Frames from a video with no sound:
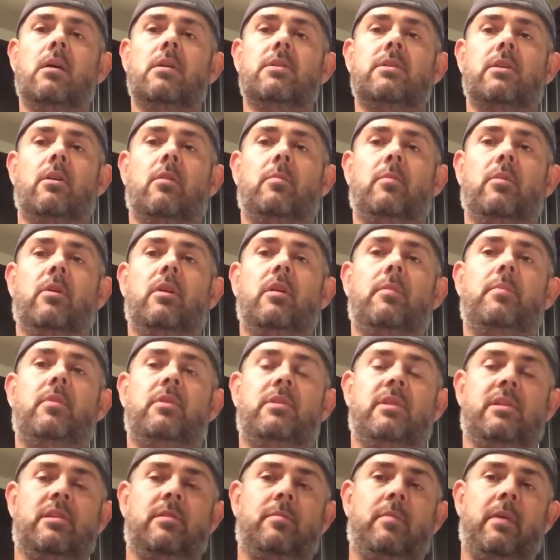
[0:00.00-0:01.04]
So I'm going to
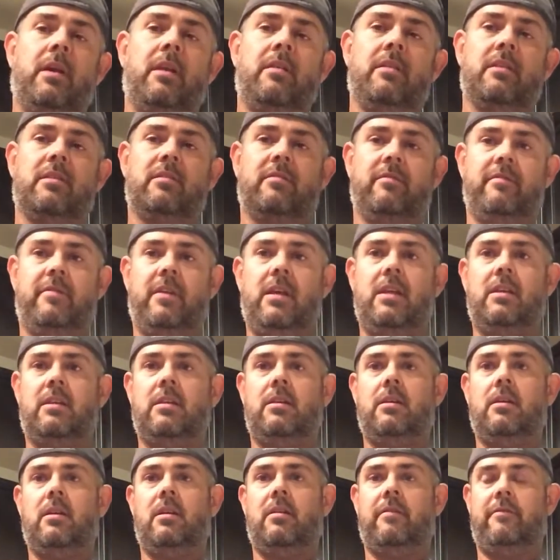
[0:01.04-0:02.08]
participate in this event
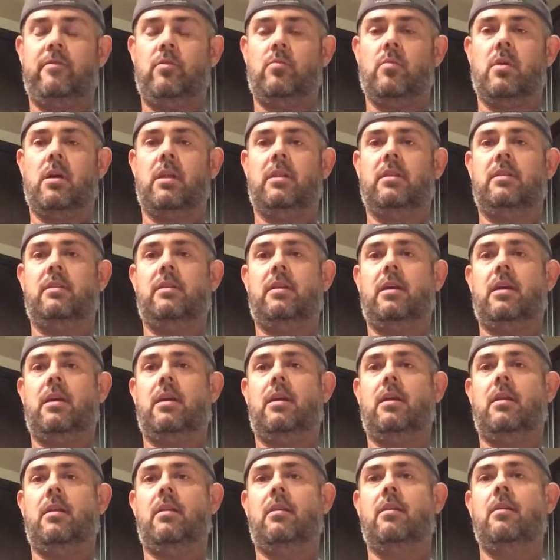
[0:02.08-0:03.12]
in a few months,
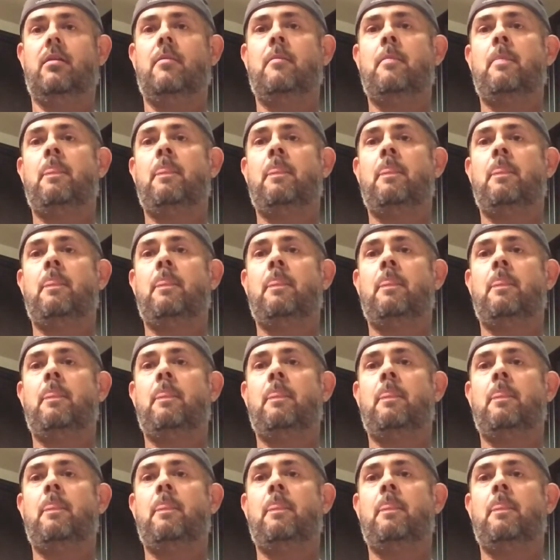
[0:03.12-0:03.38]
and